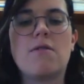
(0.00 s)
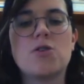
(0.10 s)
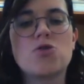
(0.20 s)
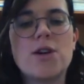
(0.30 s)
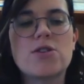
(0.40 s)

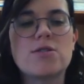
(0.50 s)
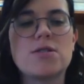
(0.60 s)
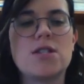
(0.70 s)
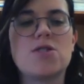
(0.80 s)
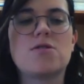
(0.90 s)
instructors
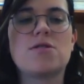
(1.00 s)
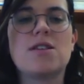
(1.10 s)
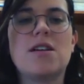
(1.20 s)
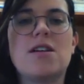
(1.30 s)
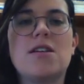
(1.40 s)
and teachers
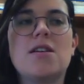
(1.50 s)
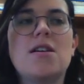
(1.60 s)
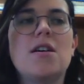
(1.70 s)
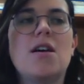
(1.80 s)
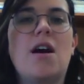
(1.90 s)
in,
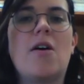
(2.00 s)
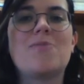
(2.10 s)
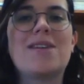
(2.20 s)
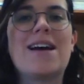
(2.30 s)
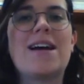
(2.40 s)

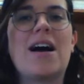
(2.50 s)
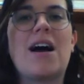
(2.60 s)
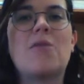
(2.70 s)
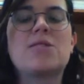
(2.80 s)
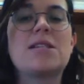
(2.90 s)
I
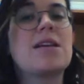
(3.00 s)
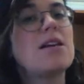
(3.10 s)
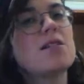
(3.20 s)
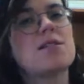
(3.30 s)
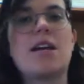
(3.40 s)
would say,
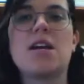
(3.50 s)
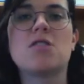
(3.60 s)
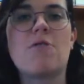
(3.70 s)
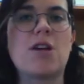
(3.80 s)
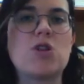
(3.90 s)
setting the
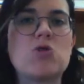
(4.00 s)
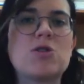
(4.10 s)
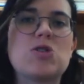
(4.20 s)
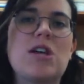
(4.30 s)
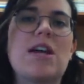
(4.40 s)
stage for
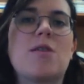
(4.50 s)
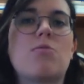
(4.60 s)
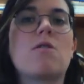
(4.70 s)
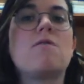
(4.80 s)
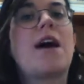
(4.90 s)
interest and
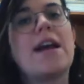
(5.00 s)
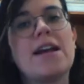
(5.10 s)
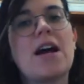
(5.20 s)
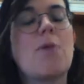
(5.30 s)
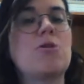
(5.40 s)

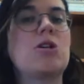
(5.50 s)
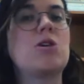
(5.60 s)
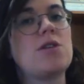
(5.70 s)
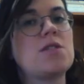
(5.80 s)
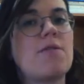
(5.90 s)
providing
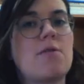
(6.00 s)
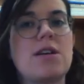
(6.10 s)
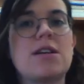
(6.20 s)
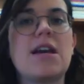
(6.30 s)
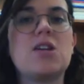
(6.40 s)
opportunities for
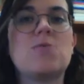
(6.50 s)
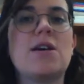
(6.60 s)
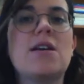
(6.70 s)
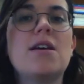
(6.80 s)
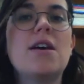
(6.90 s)

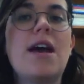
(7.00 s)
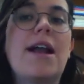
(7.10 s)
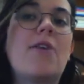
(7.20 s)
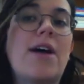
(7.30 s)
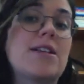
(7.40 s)
re-engagement
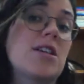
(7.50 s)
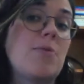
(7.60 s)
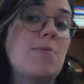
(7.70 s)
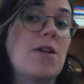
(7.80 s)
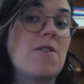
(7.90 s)
and how that's going
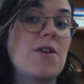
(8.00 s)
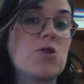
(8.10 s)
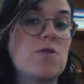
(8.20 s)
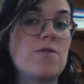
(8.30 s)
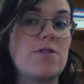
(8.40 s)
to be
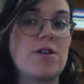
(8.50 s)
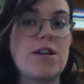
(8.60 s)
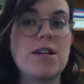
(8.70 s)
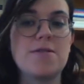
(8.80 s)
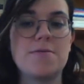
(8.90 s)
beneficial for
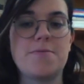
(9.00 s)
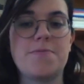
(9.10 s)
learning.